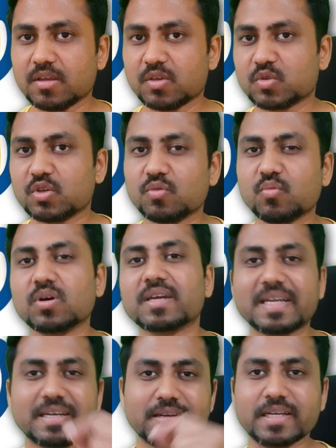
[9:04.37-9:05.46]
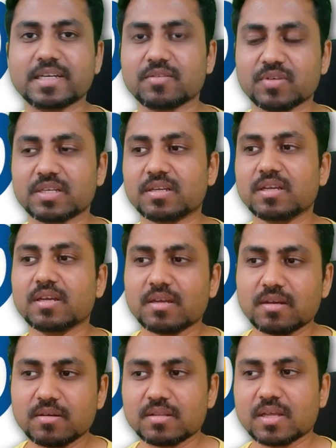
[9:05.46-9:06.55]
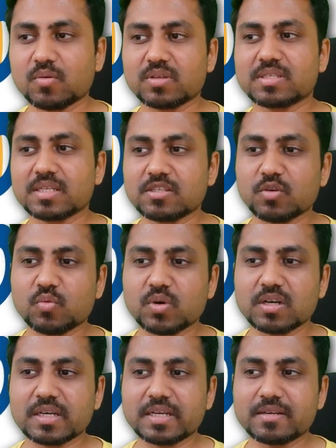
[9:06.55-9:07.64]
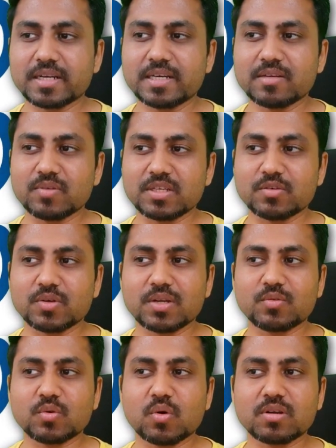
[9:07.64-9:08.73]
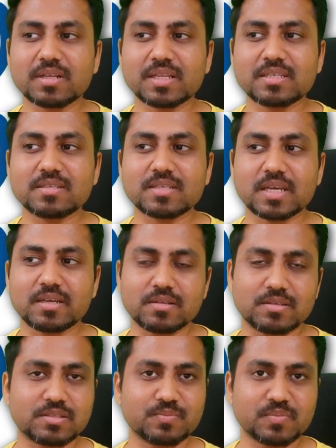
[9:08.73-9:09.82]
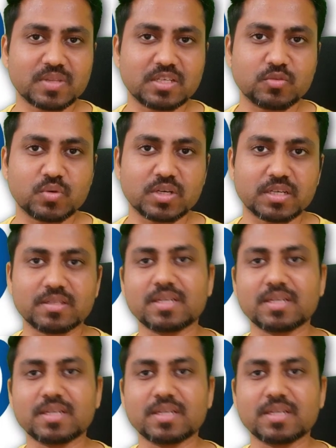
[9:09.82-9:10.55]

So you work iteratively. Now, since you work iteratively, you will have to organize the cycles that you work in.